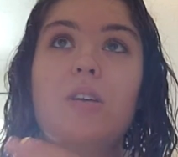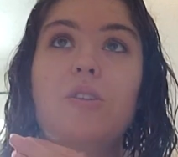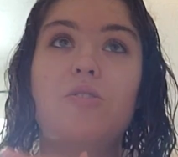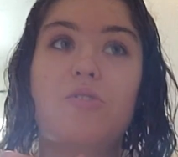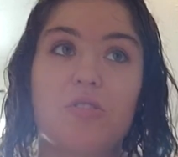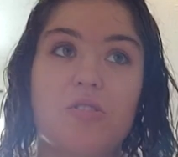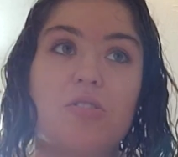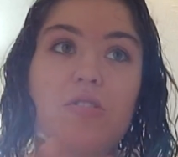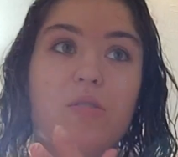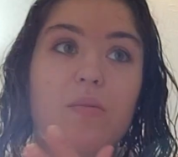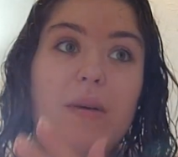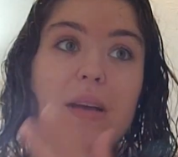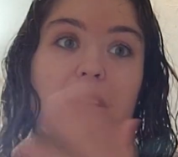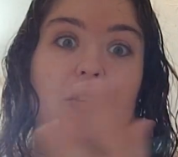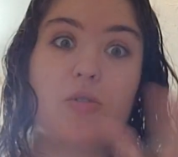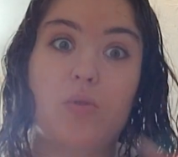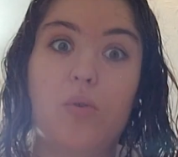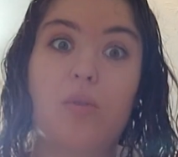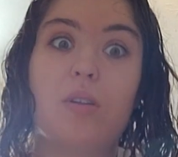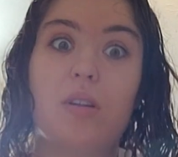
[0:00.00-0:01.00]
just to make
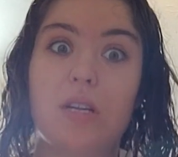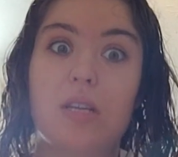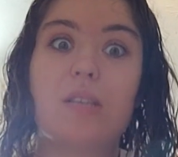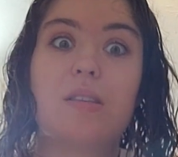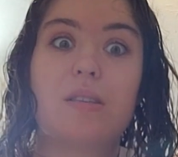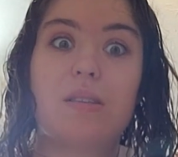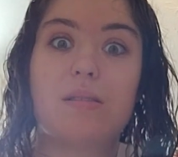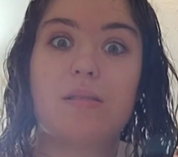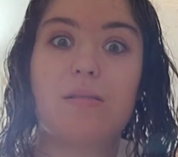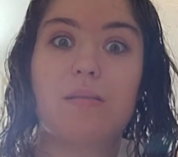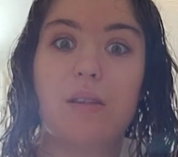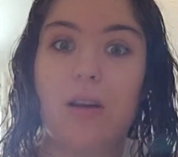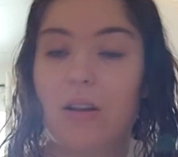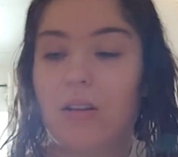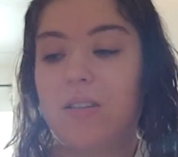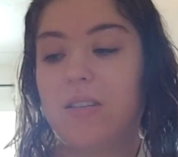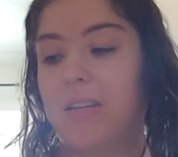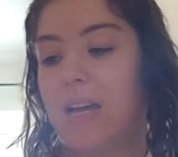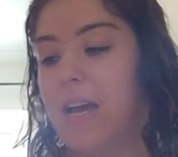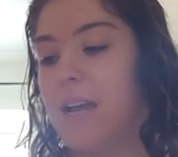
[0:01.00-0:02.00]
sure that it's gonna
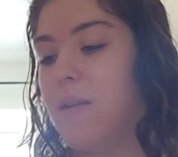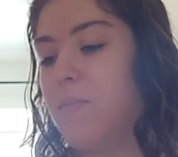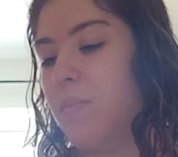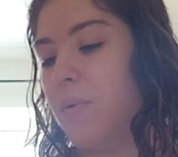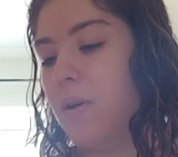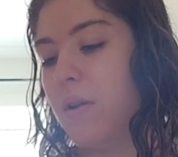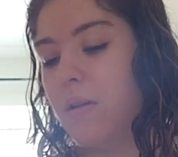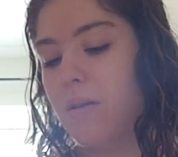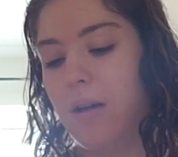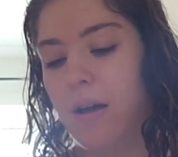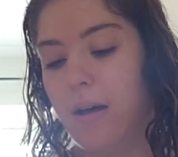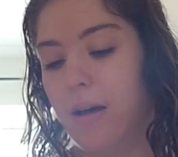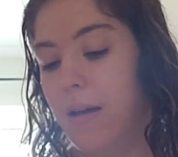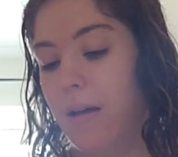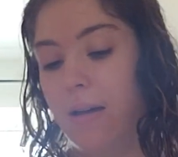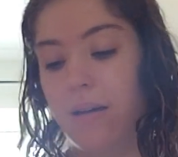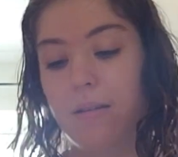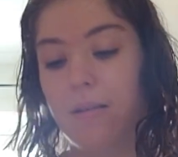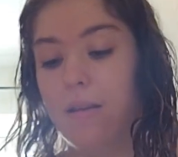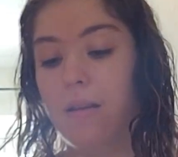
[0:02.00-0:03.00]
stay, but
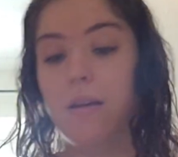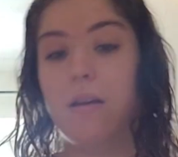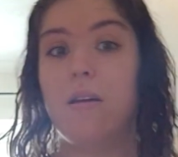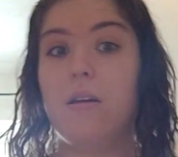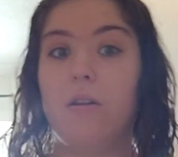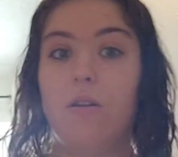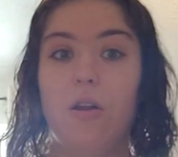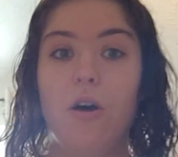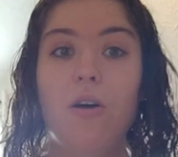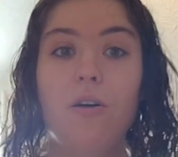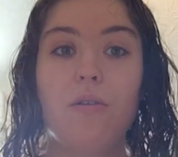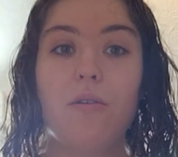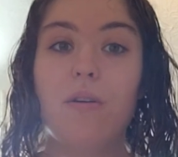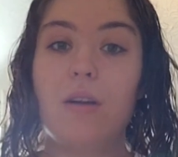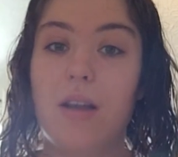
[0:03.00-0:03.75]
no,